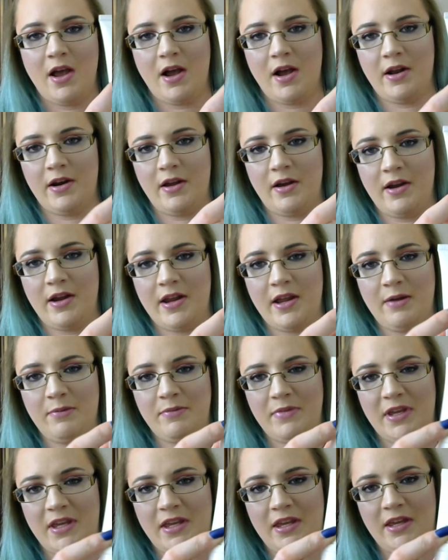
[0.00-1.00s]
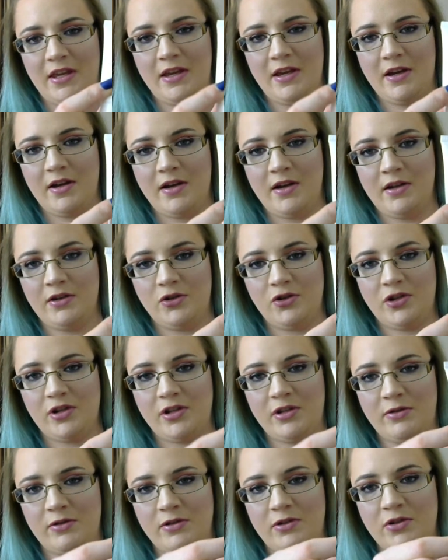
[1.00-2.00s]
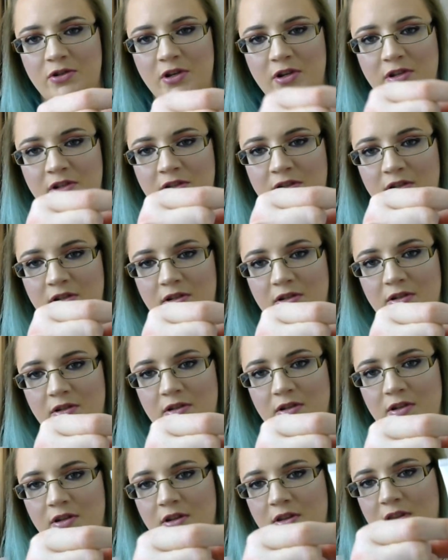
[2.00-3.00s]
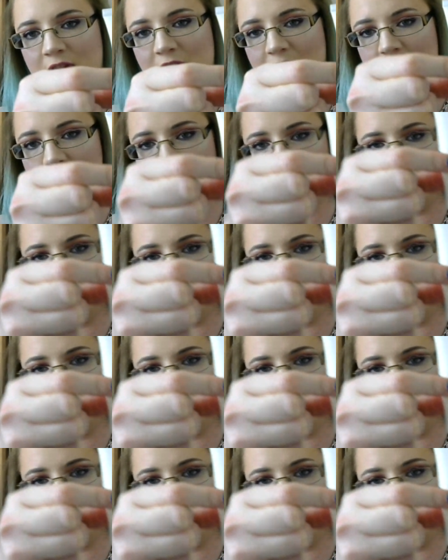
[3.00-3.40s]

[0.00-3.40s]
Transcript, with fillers: And I am here, just, just there